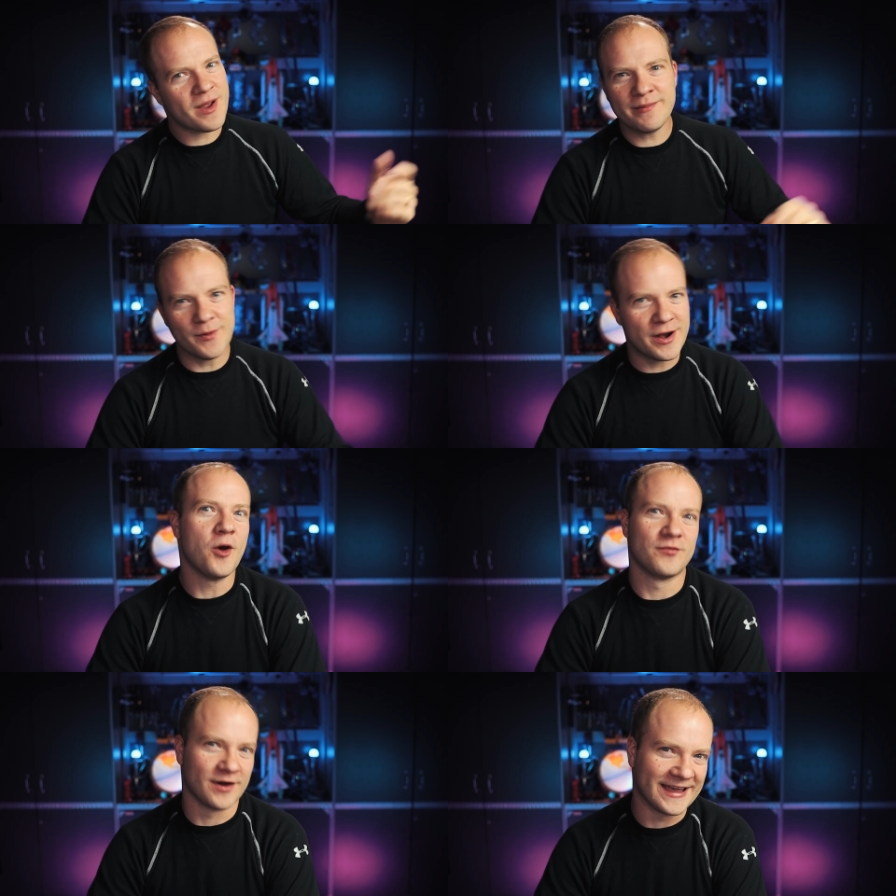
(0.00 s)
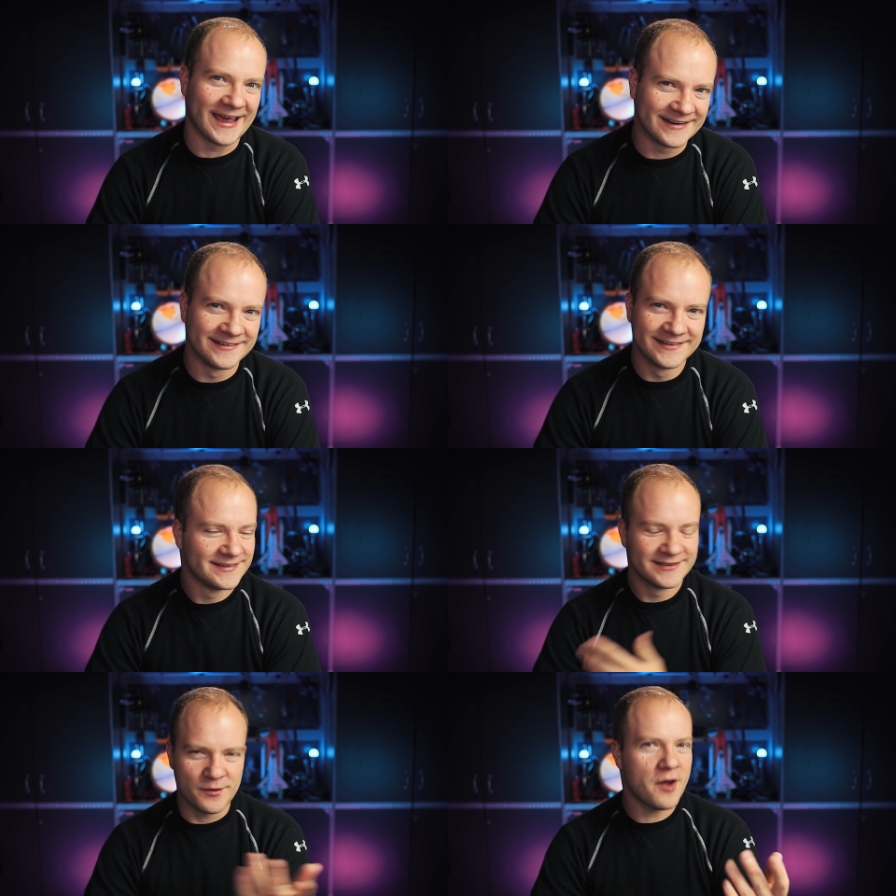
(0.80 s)
We probably went over again.
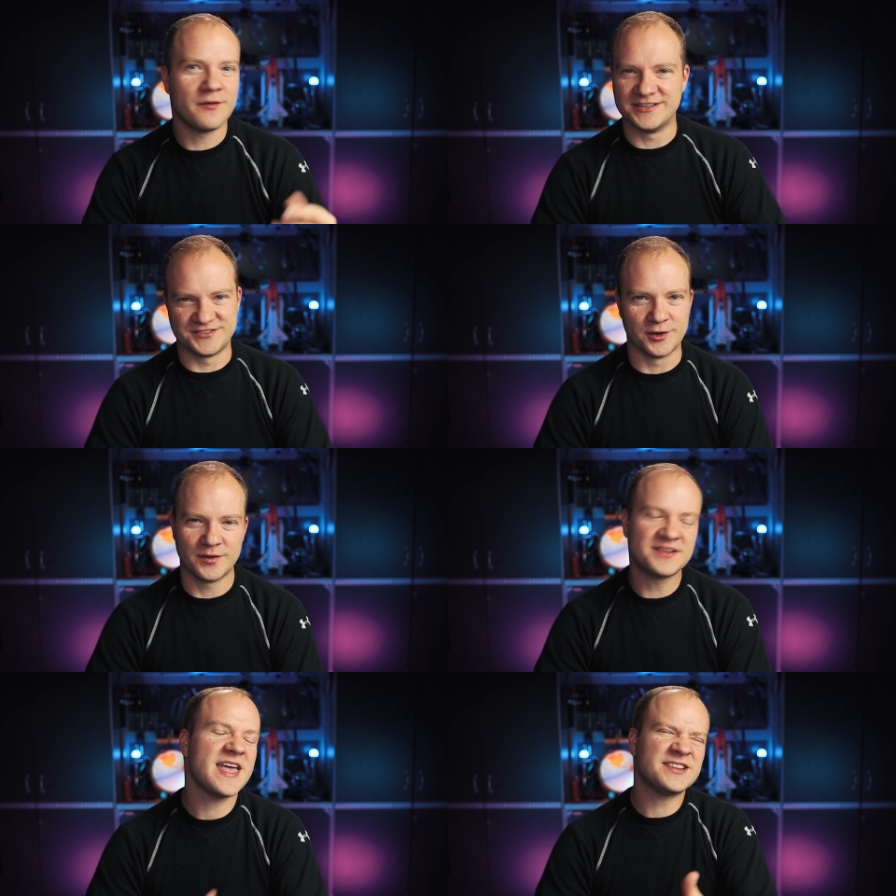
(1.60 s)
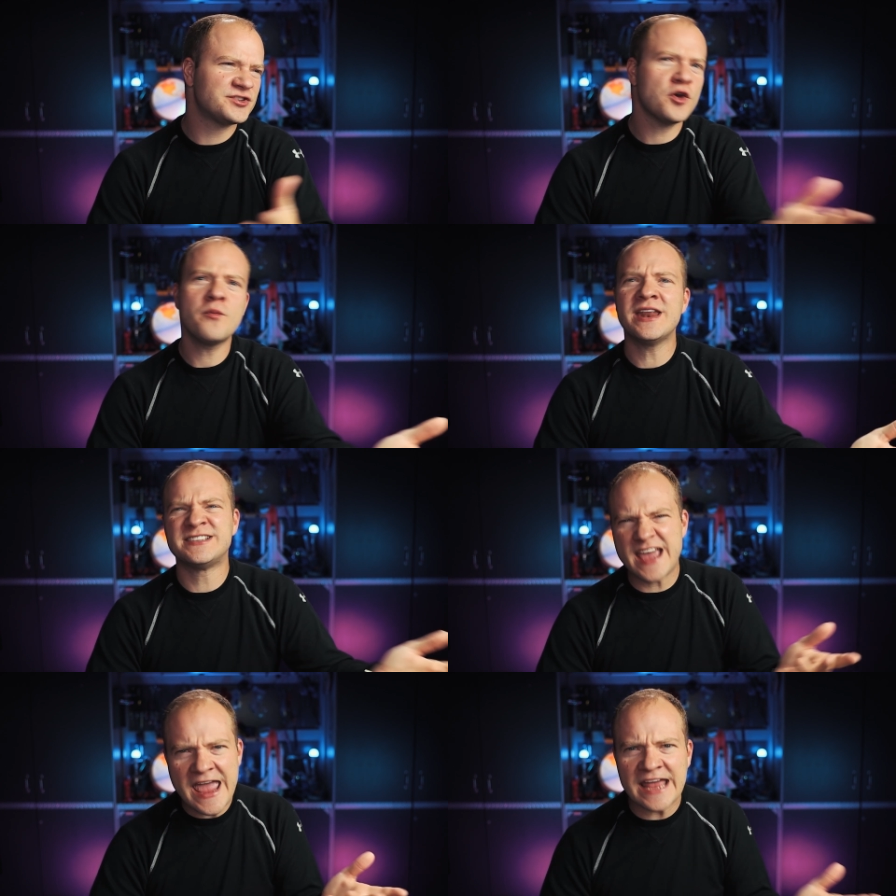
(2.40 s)
We always do. It, it's two
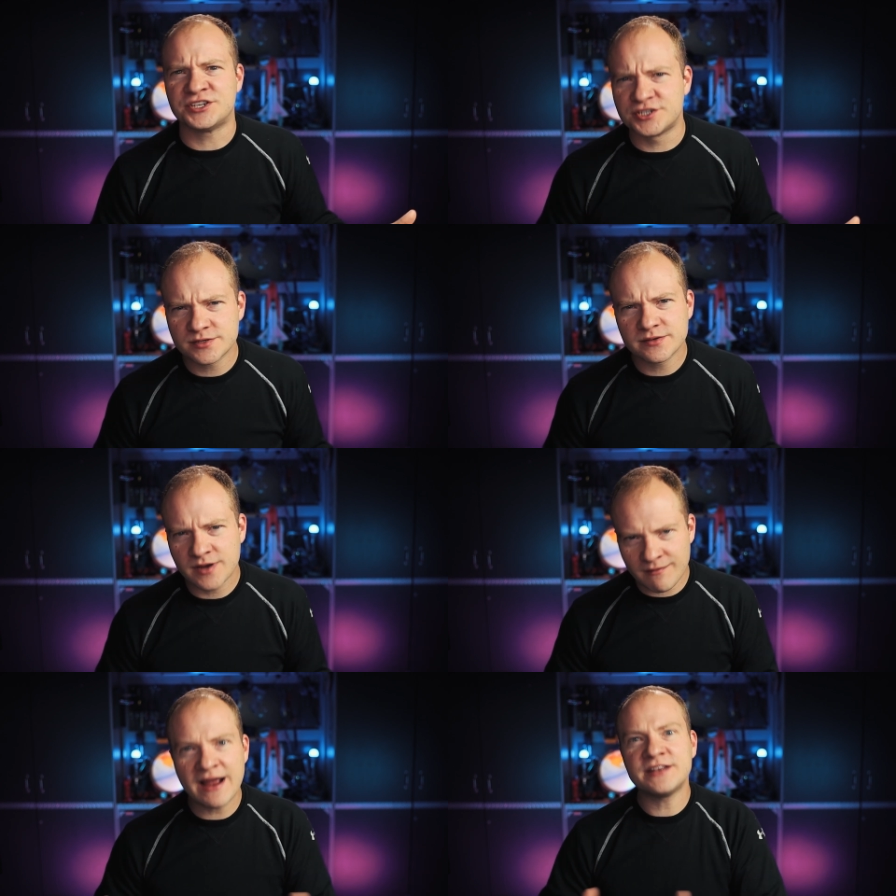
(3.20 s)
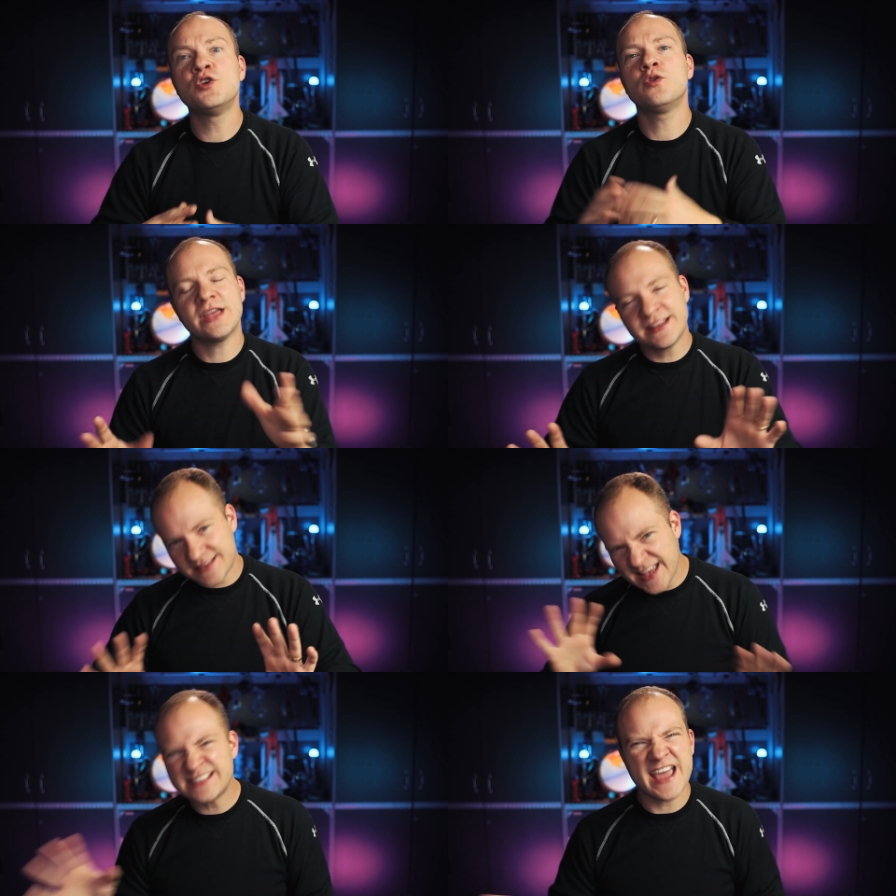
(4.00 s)
minutes-ish, all right? Two,
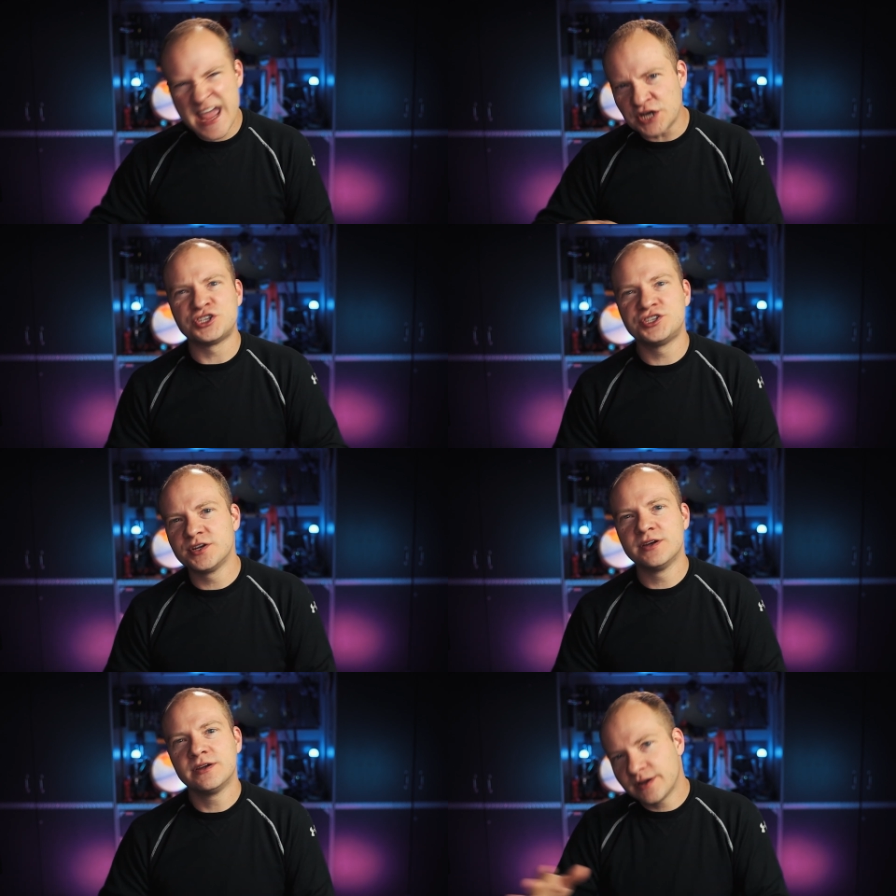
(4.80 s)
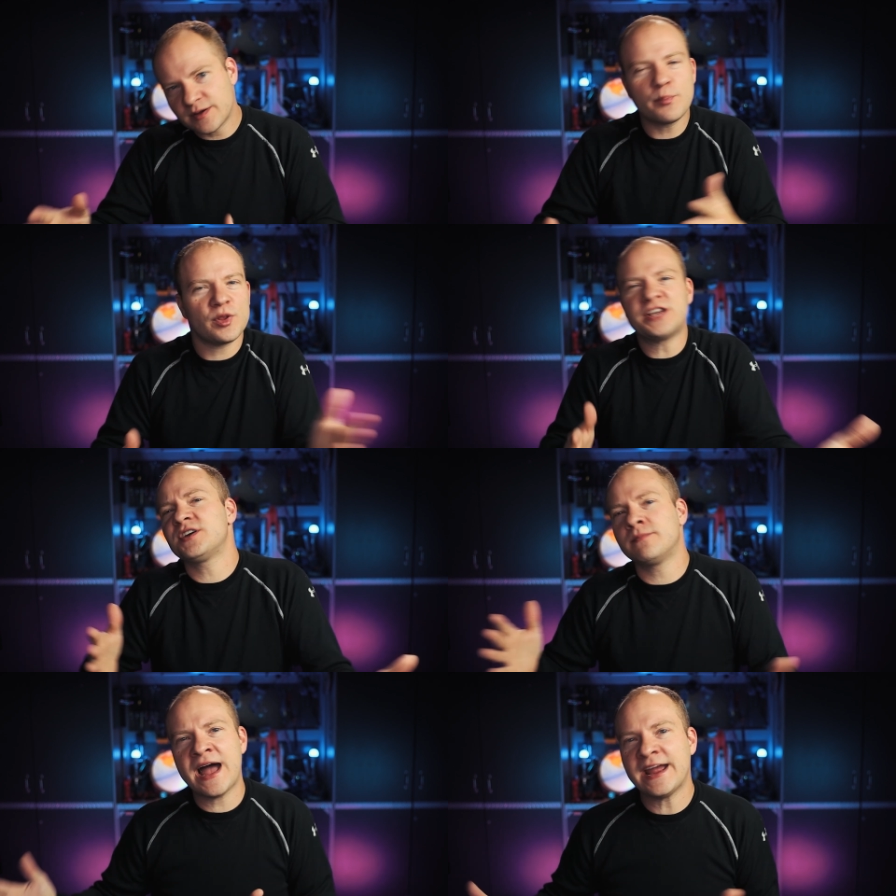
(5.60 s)
it, it's ish. It's a
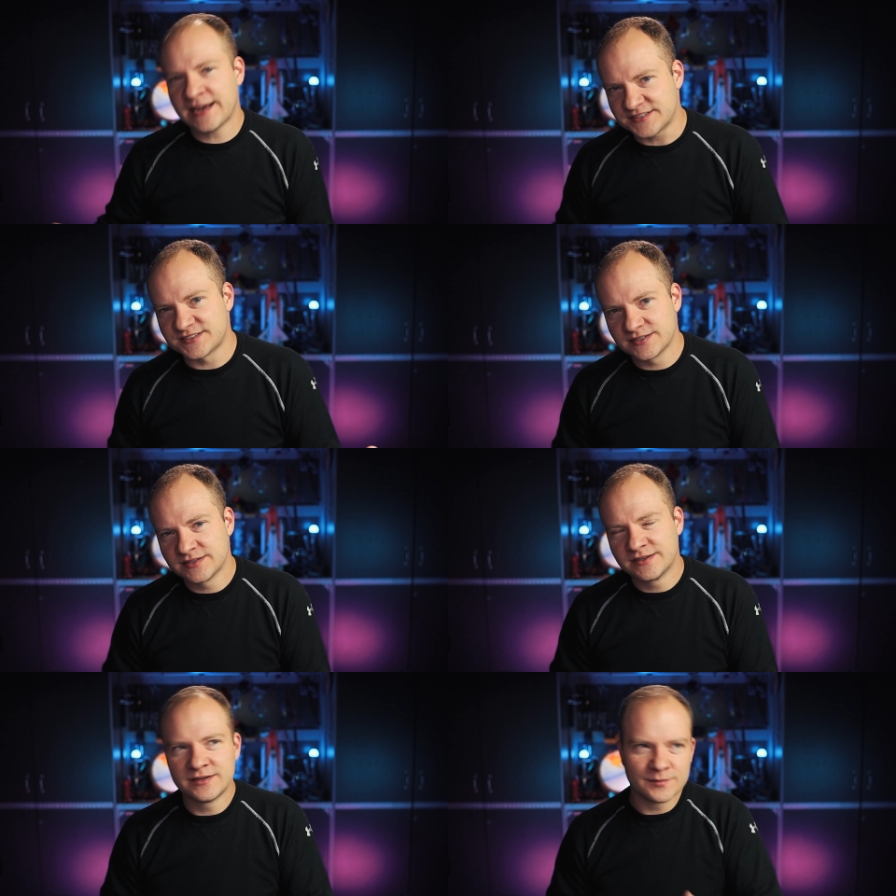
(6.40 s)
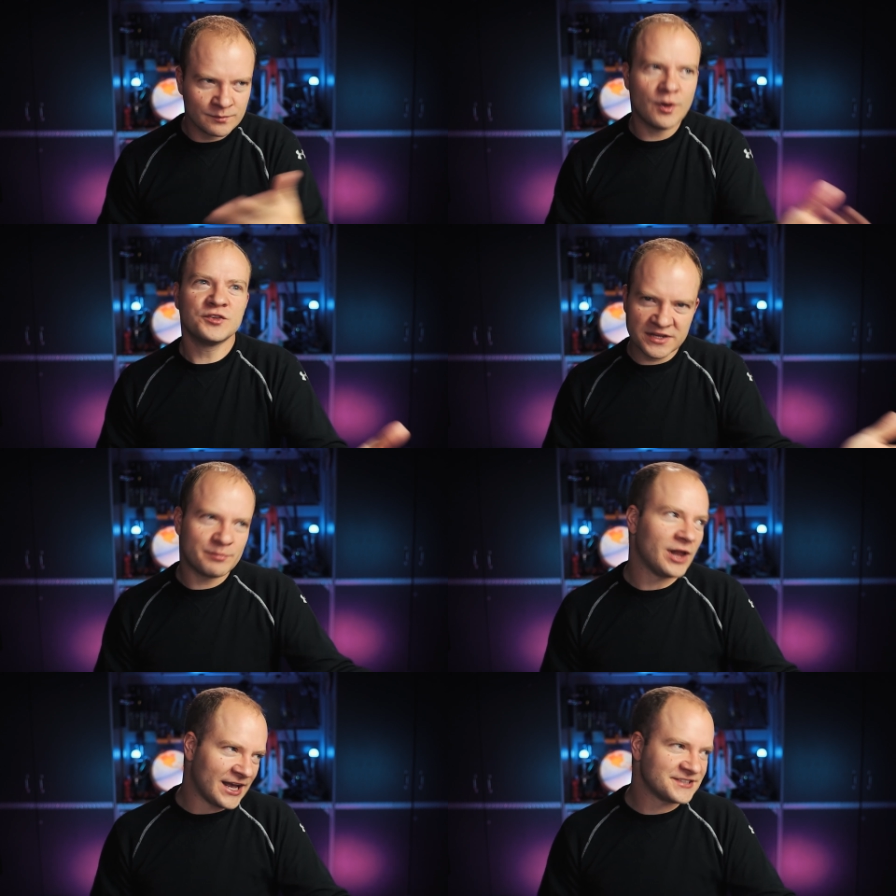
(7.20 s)
plus or minus.
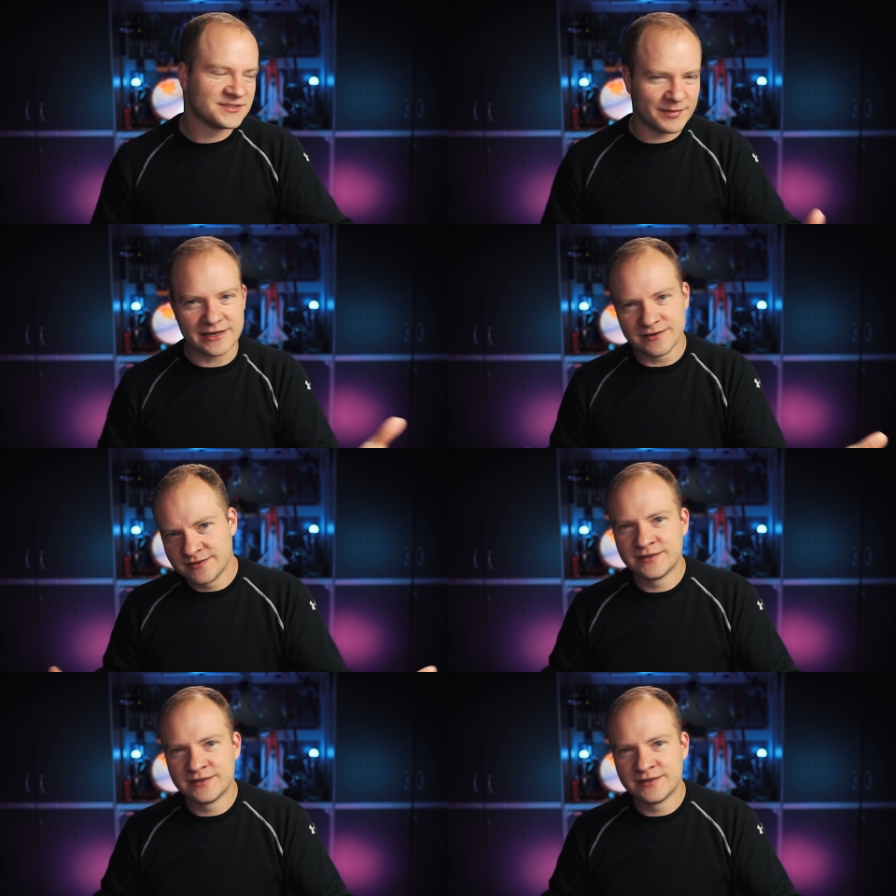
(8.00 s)
Mostly plus, but